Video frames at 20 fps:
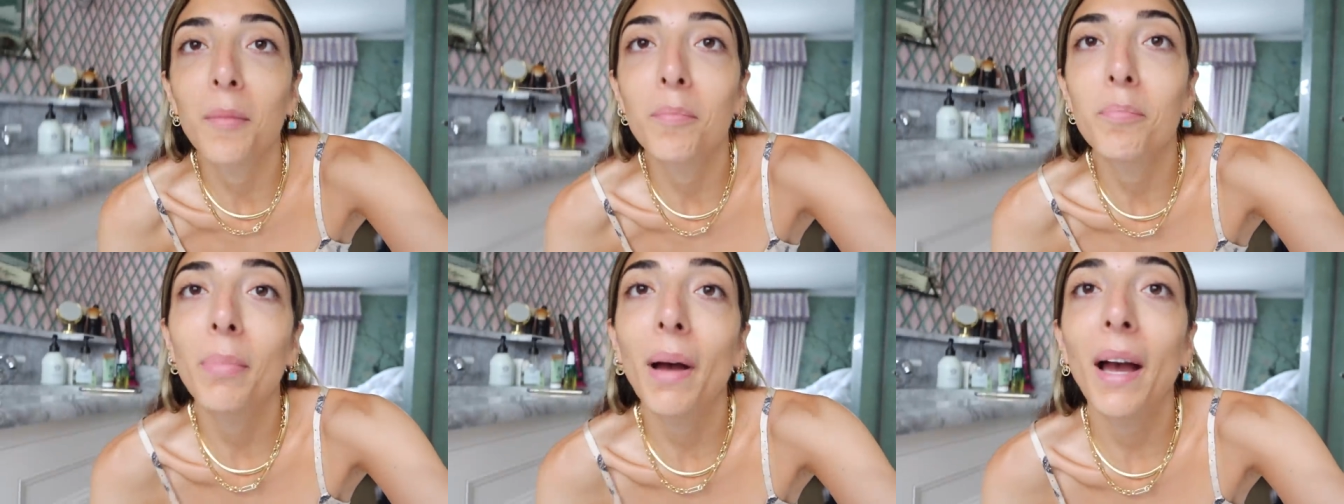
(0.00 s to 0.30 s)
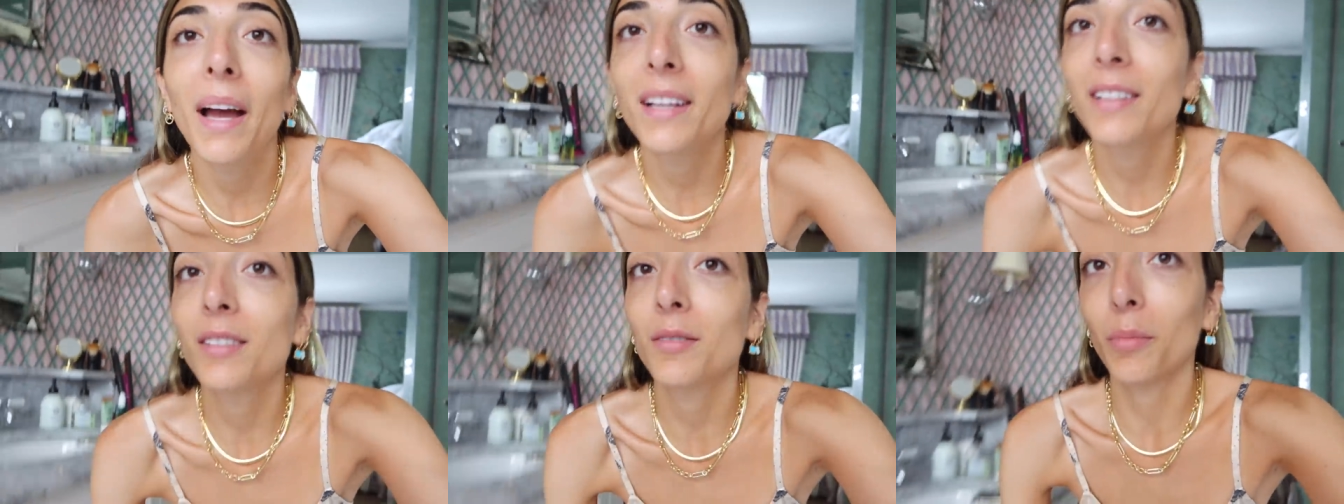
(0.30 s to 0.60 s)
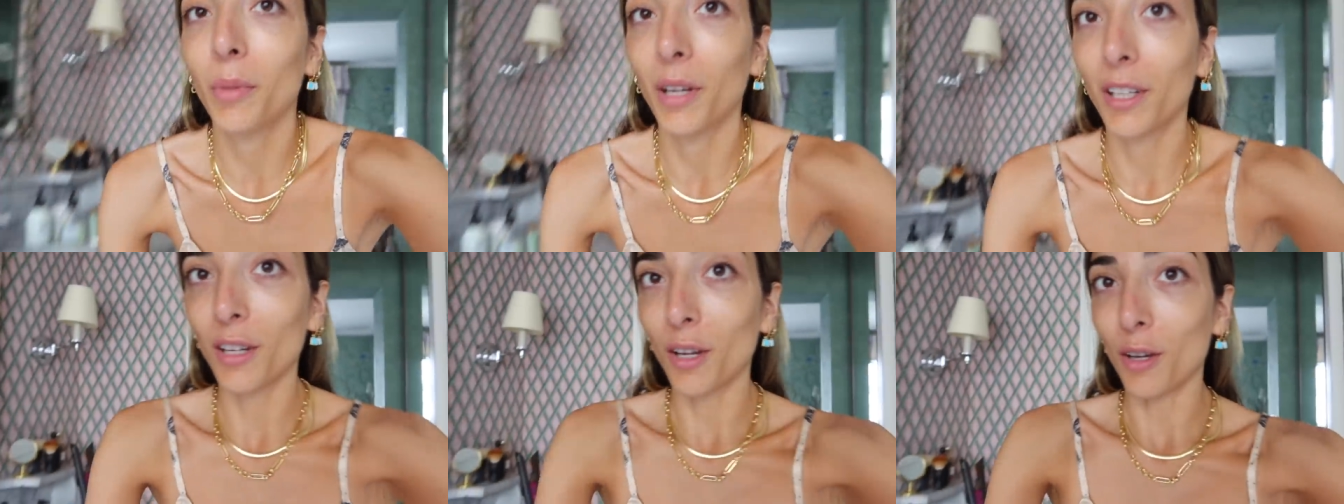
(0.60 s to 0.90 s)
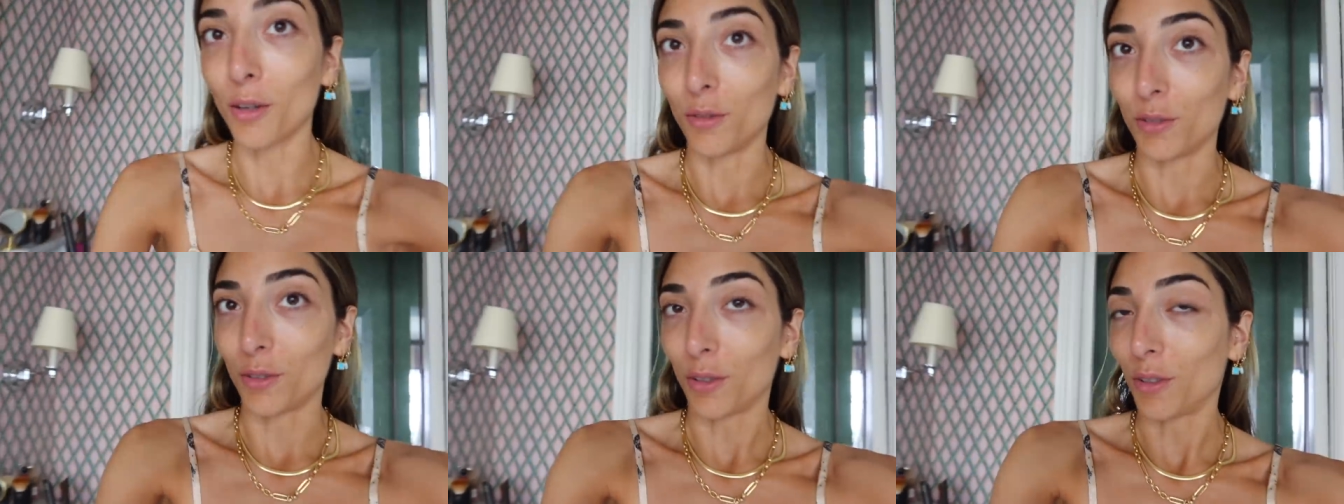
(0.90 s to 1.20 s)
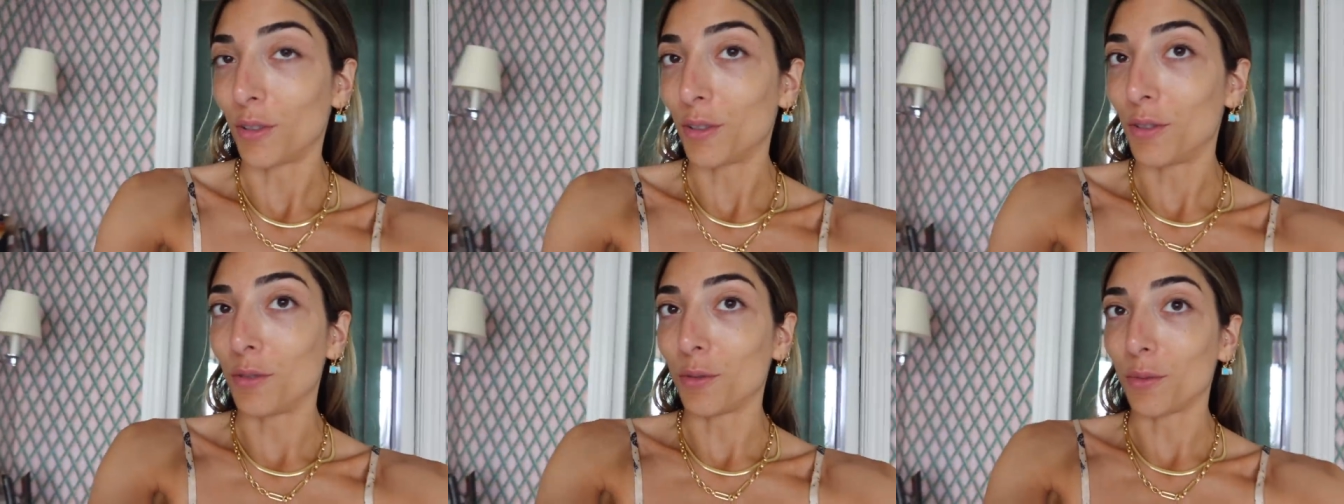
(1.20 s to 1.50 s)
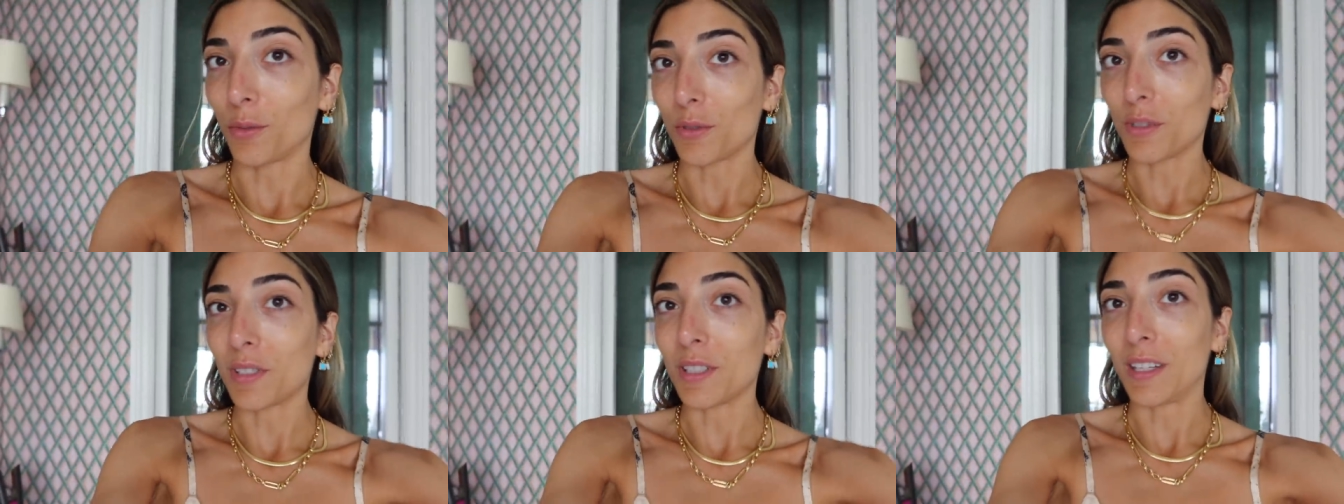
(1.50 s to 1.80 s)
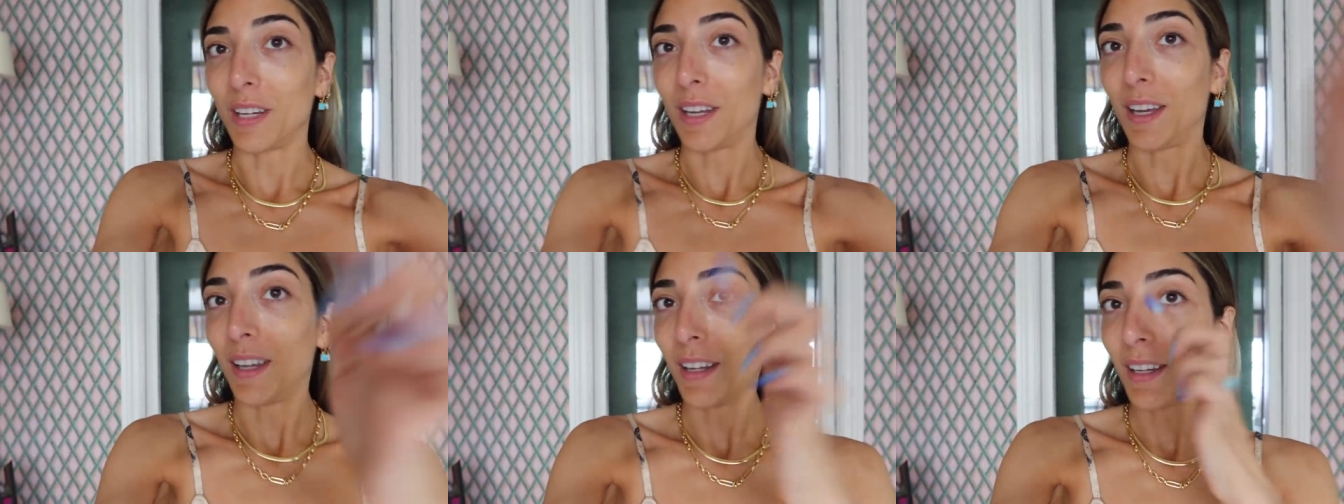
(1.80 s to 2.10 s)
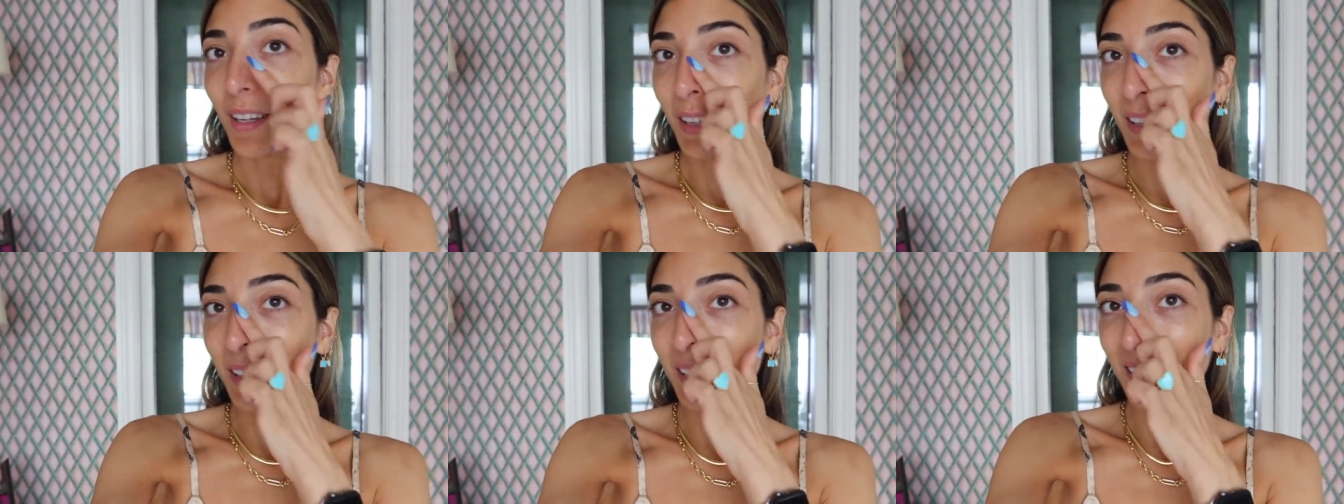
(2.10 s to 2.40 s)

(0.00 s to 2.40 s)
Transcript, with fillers: I banged my nose on the door today.